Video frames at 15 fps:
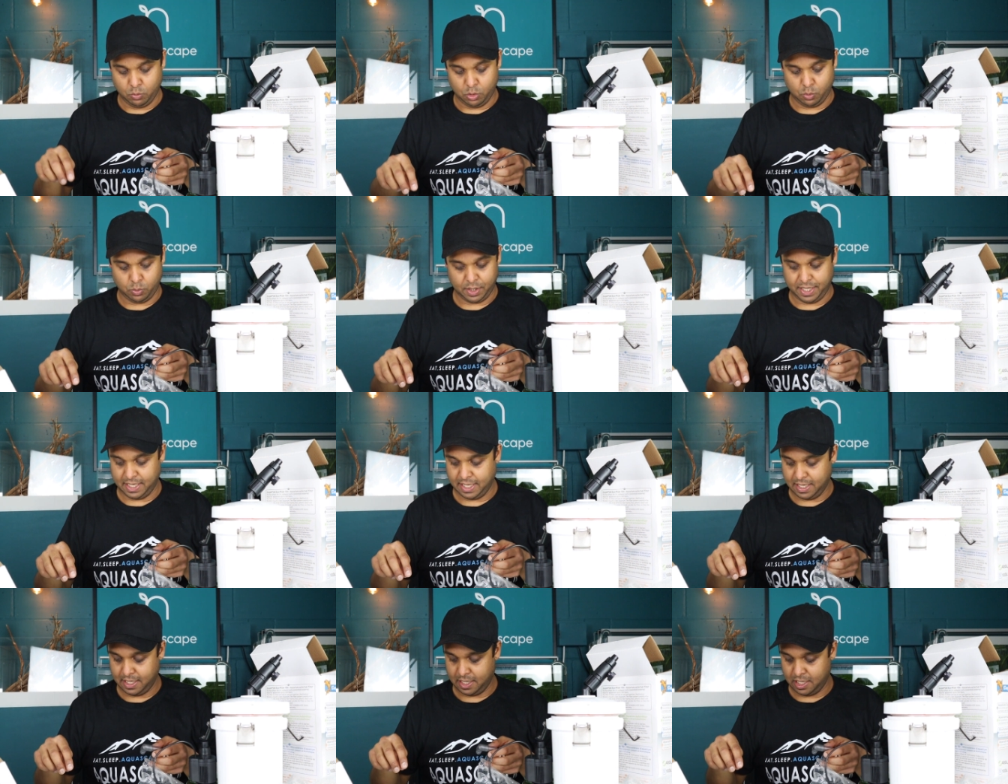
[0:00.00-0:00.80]
what we
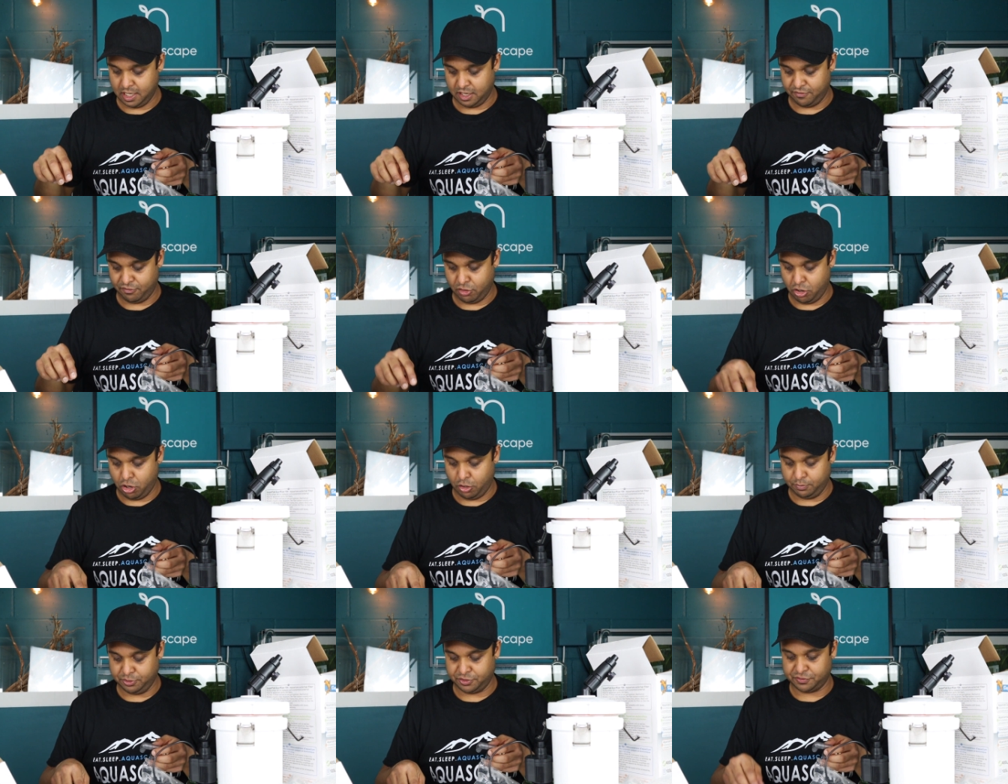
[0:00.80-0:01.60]
have are
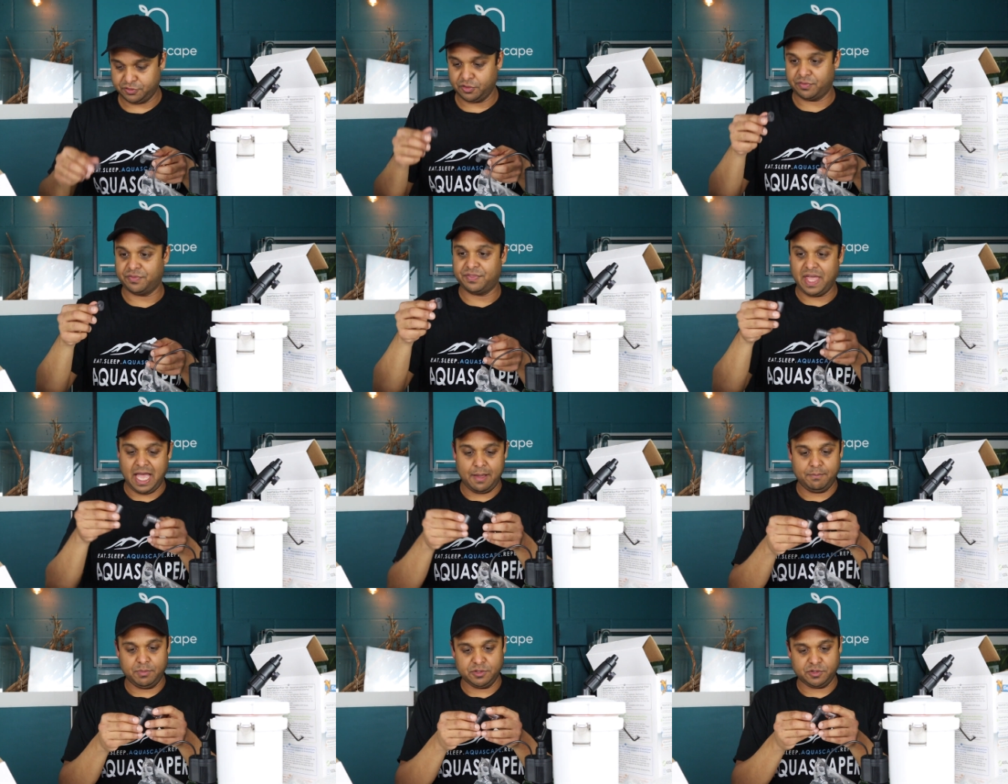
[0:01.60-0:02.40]
options so
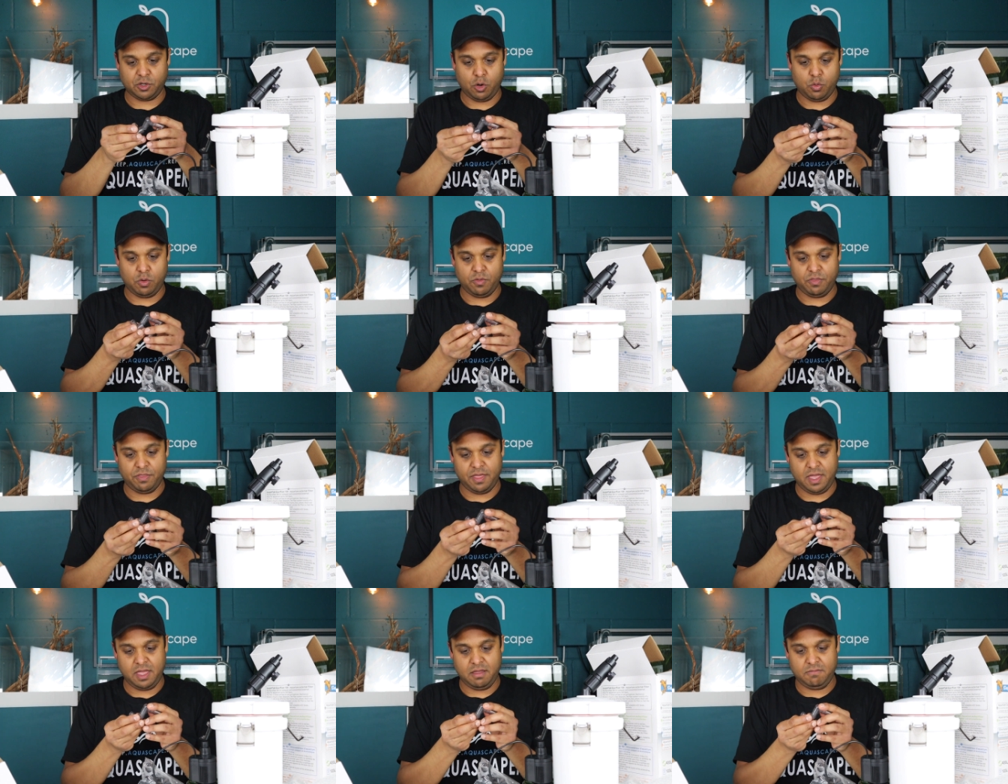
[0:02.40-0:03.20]
that must go on
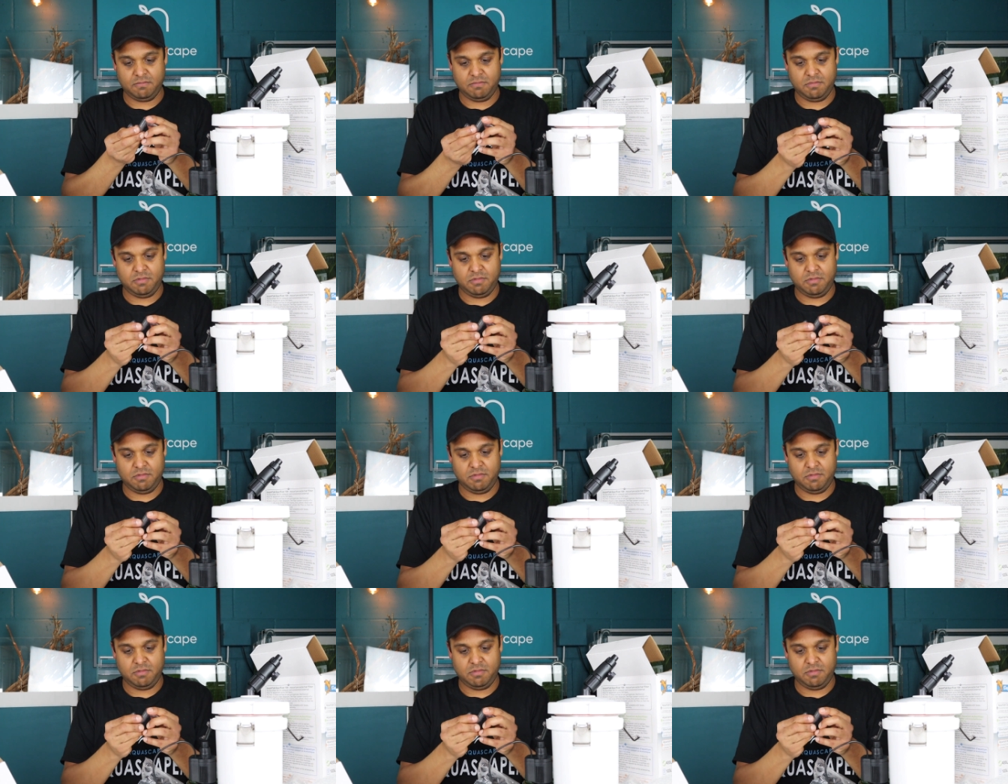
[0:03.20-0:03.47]
there.